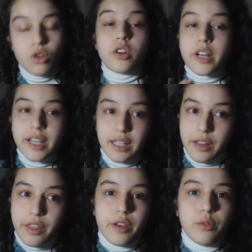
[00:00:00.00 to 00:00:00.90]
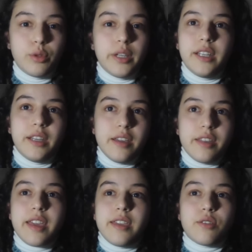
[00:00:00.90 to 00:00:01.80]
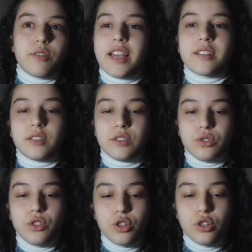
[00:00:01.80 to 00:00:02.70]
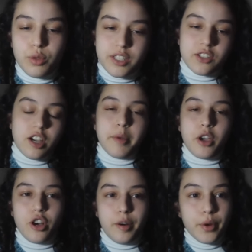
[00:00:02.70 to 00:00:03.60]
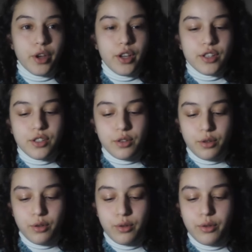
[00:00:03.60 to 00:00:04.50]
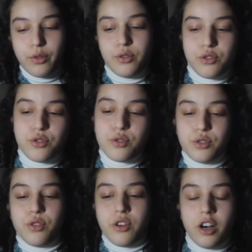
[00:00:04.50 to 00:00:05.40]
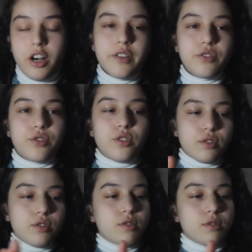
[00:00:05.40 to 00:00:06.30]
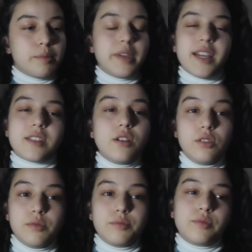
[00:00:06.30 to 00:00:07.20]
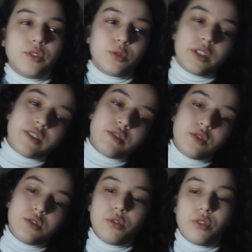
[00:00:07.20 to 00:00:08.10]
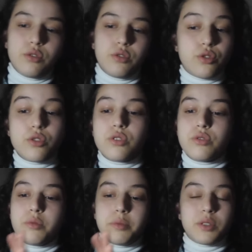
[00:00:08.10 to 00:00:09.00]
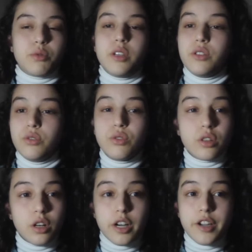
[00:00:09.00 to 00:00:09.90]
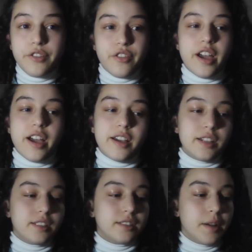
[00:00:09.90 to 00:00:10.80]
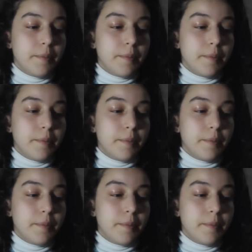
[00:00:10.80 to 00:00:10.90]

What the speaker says: Or killed. You can't know what's coming up. So you choose your life or to be at home. You get you choose between your life and